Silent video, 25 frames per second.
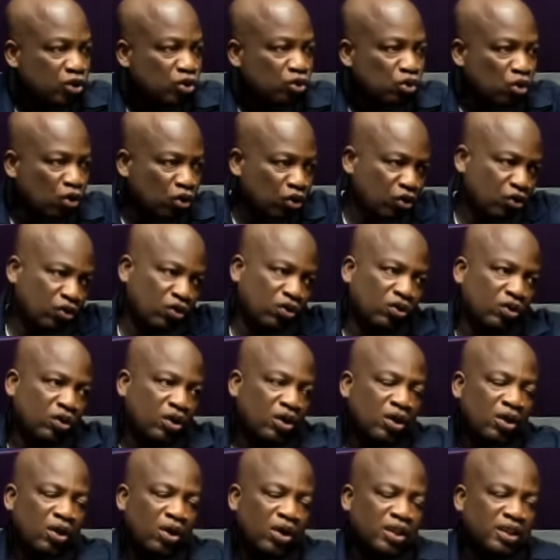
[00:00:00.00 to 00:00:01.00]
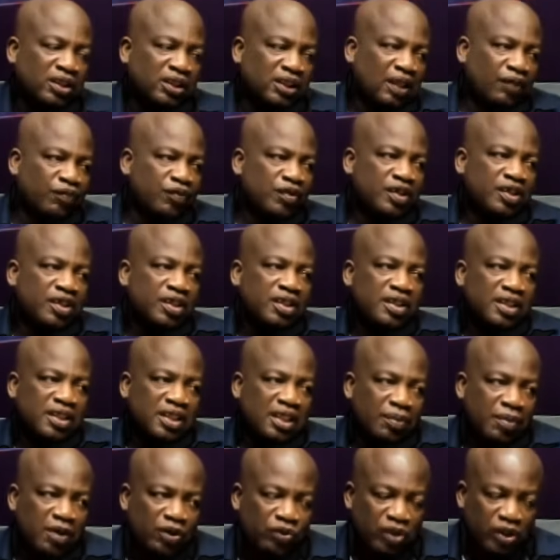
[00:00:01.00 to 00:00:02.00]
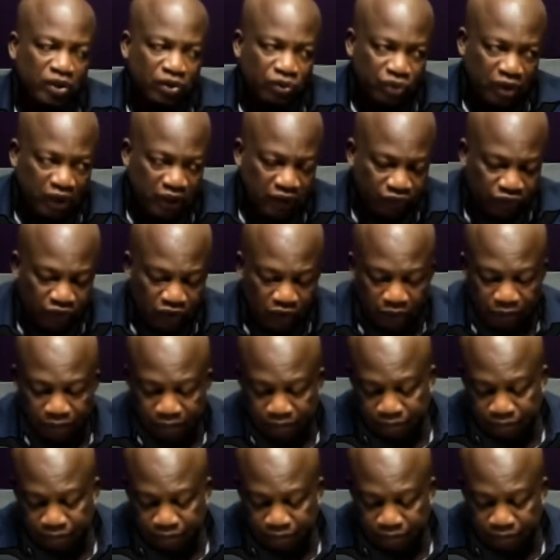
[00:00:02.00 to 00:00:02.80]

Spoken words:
to go on 7th December 2024.